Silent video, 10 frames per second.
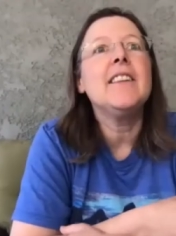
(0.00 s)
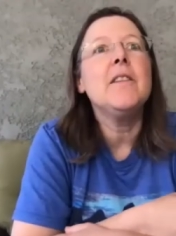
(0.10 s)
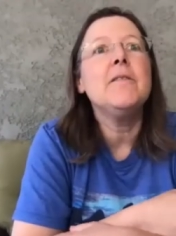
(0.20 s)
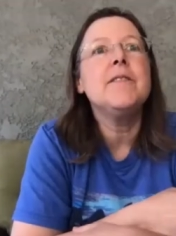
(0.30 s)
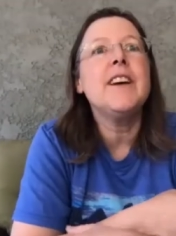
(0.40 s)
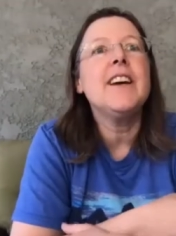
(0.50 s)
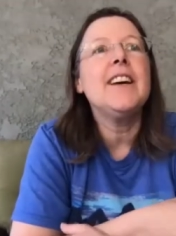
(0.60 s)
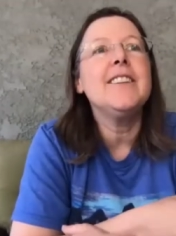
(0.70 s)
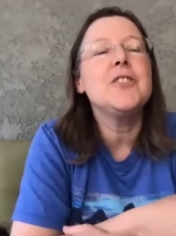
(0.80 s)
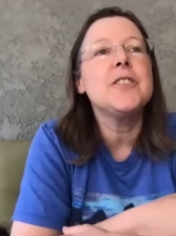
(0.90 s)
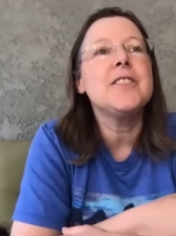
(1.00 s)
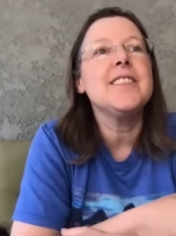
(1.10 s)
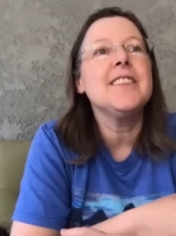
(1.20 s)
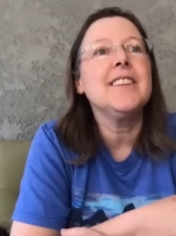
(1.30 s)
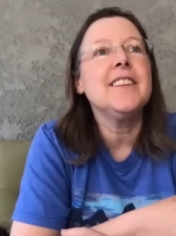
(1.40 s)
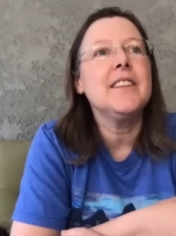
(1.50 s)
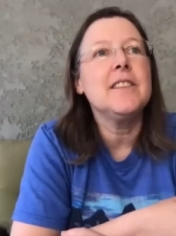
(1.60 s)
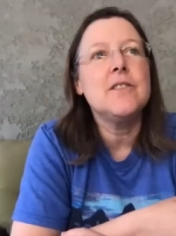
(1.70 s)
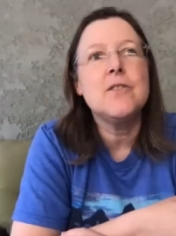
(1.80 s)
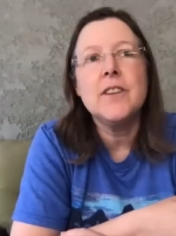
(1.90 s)
love just
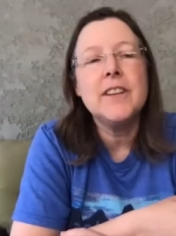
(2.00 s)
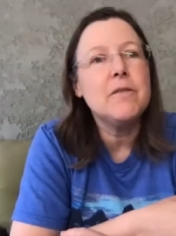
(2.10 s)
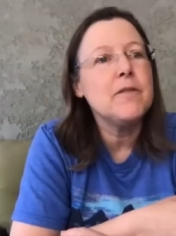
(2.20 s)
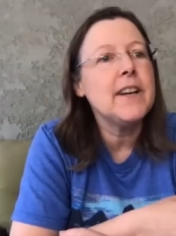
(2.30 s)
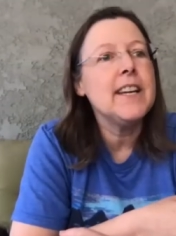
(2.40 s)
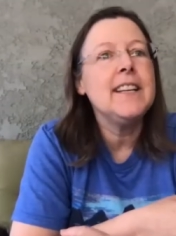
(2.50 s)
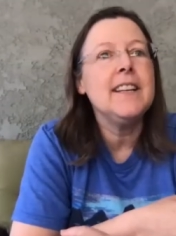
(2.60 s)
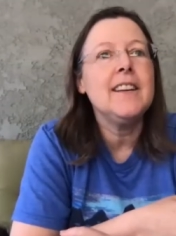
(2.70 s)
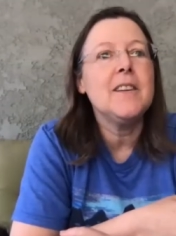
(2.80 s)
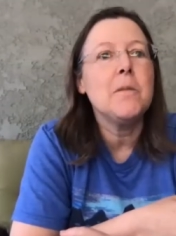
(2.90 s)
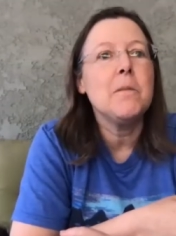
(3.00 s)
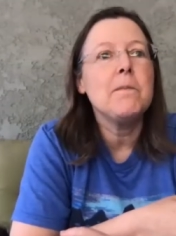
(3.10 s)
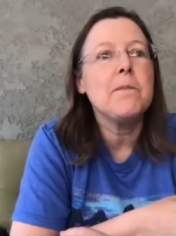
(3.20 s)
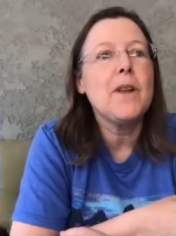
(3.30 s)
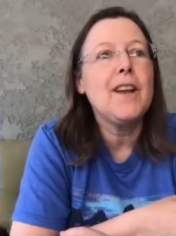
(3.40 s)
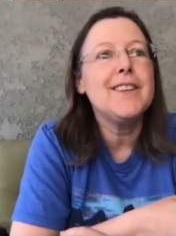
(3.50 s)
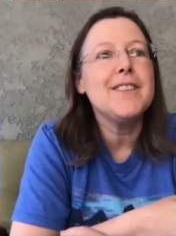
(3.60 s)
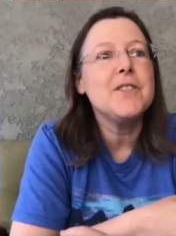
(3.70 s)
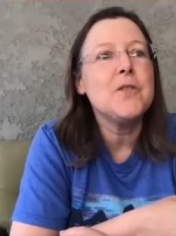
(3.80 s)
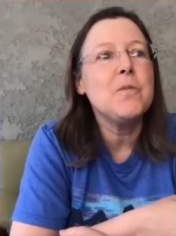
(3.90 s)
during the fight, so